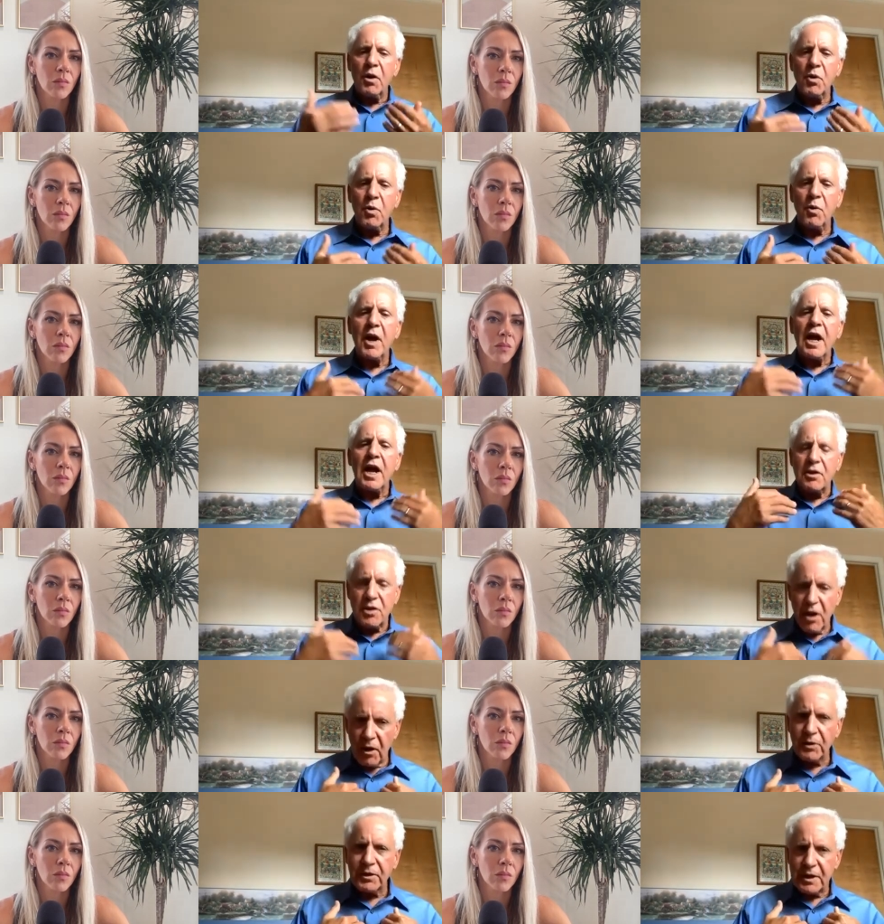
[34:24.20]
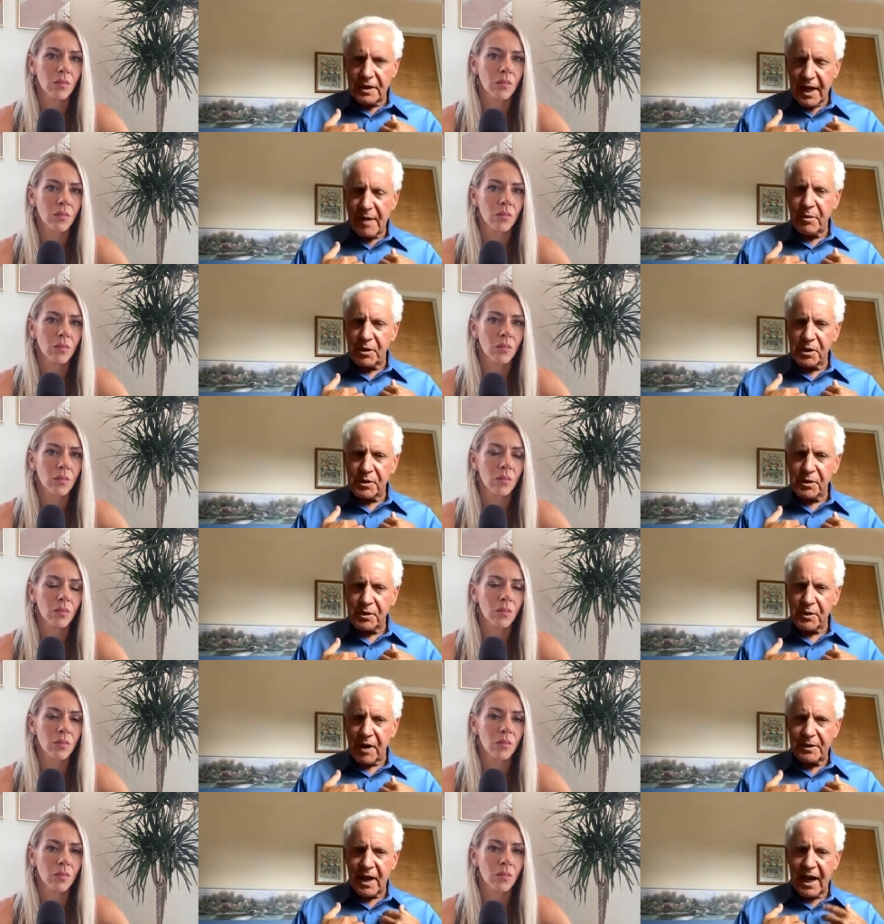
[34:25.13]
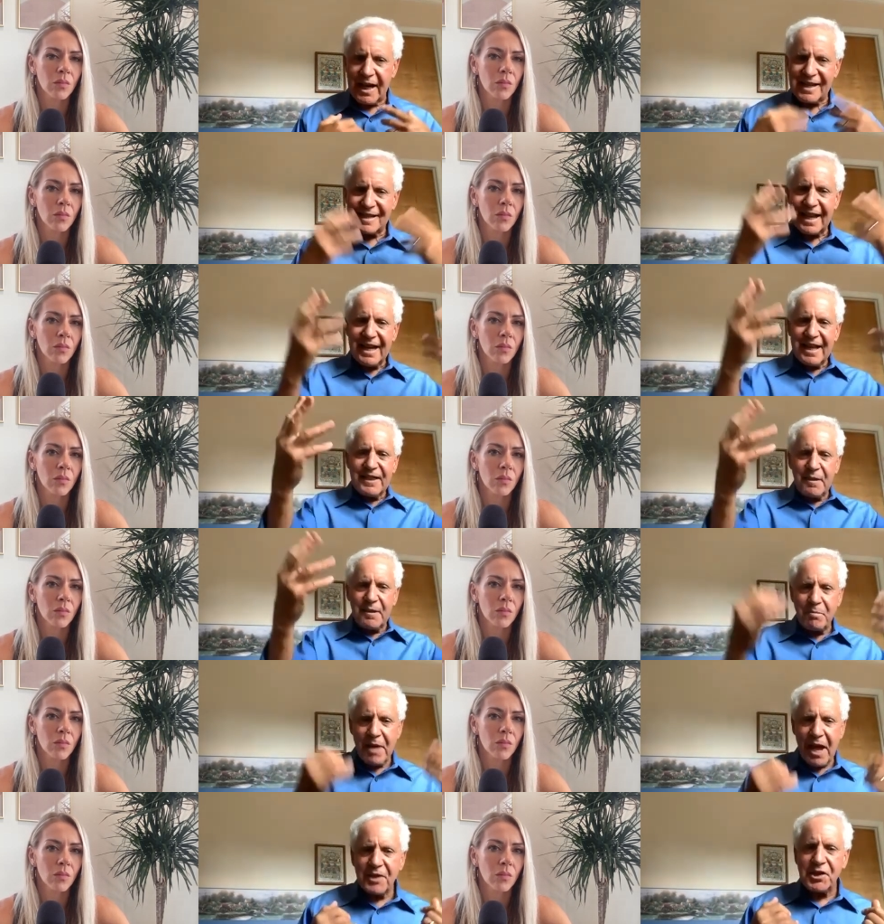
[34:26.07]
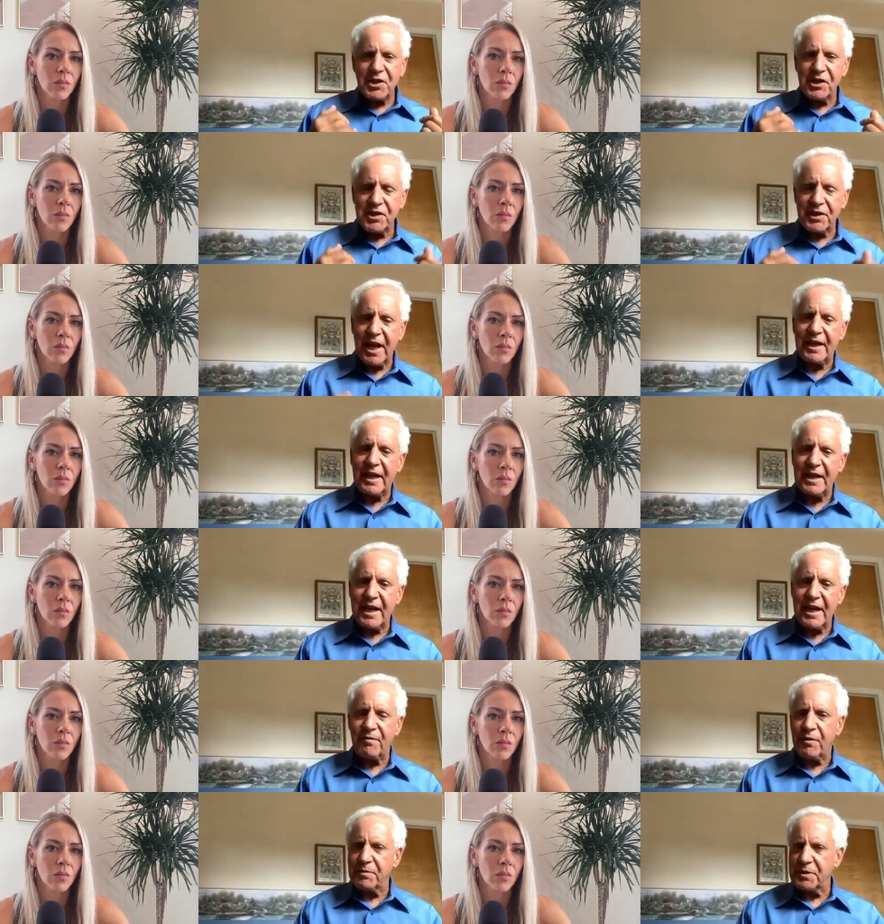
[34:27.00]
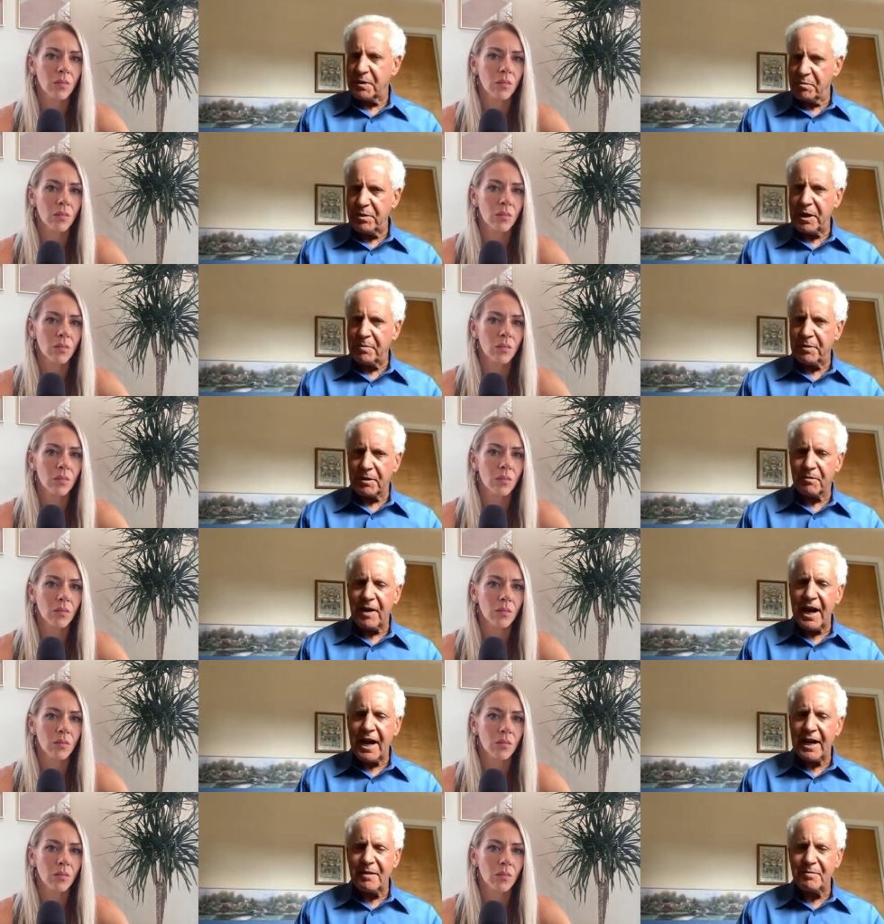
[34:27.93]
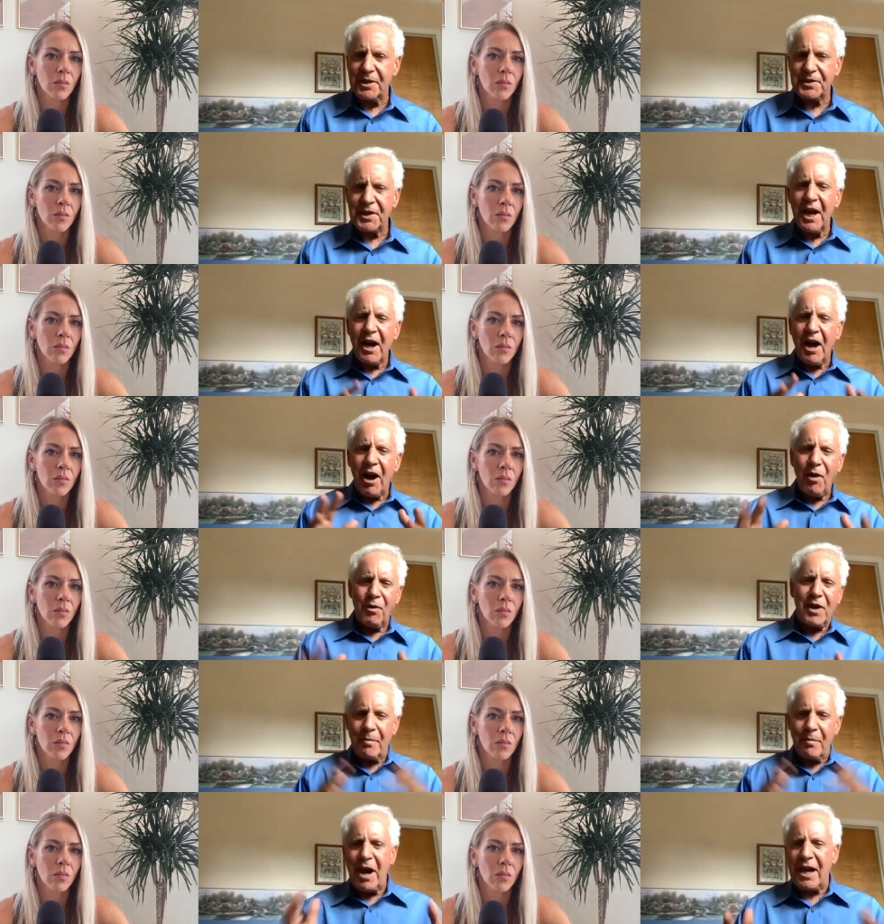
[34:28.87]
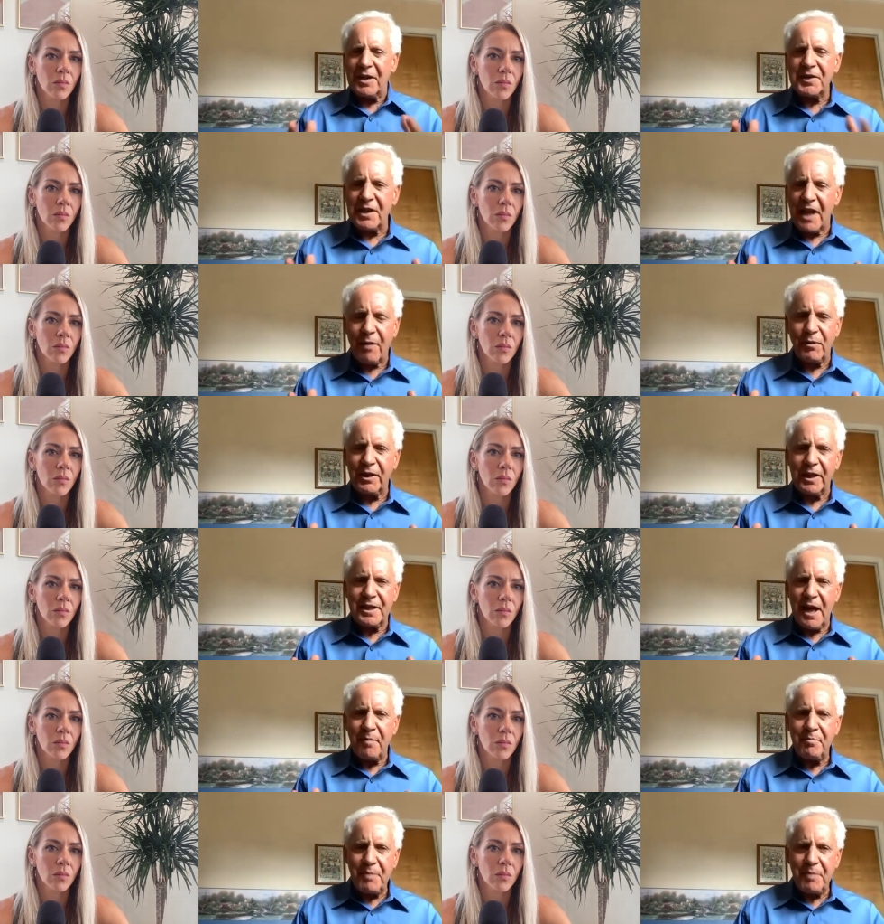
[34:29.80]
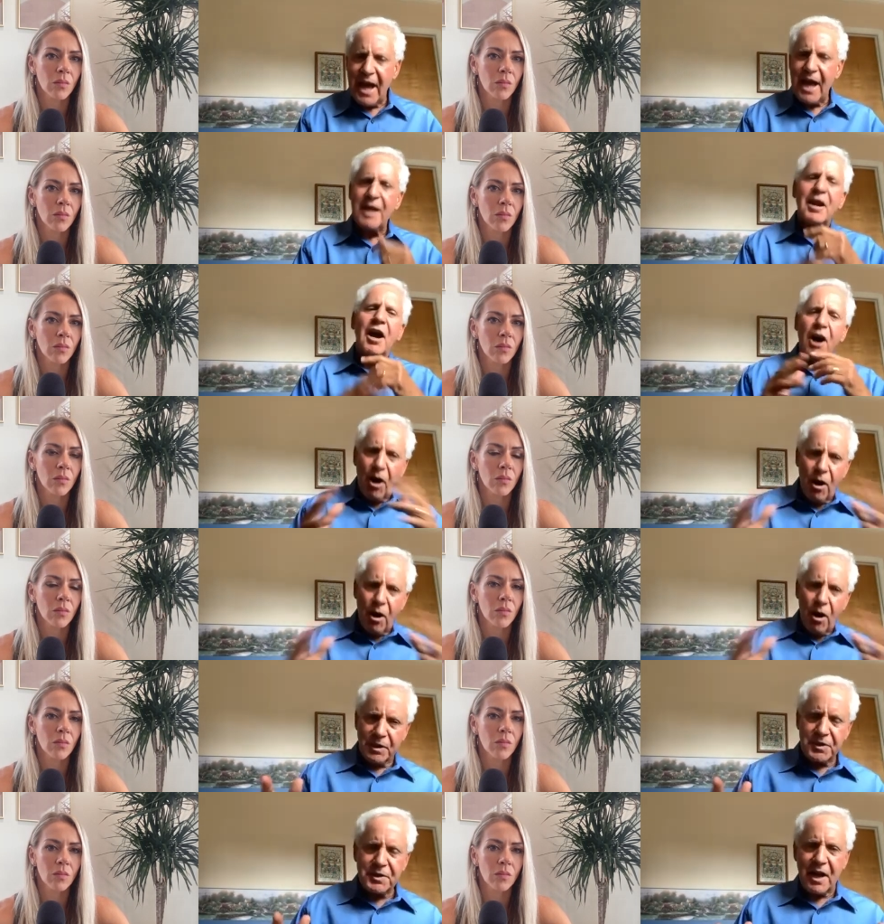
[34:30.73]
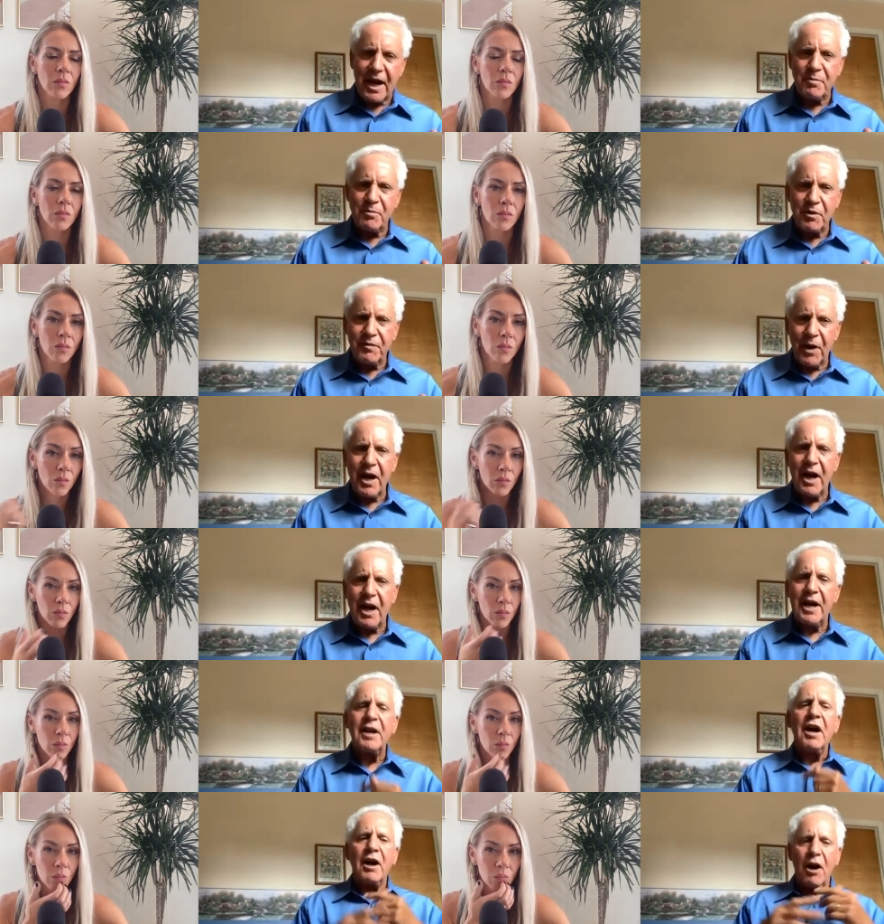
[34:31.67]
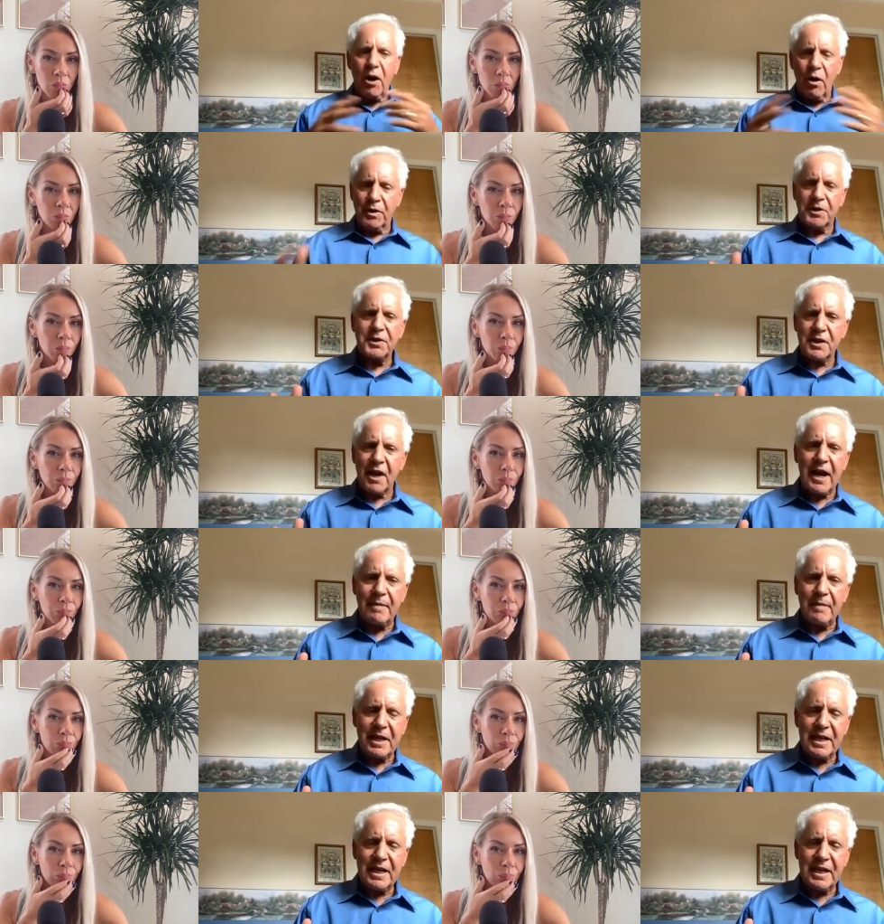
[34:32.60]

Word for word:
Speaker 1: who know that they've been traumatized, the message they can get from some people around them is, oh, come on, it's not really that bad. Oh, it's time to move on. Oh, it's time to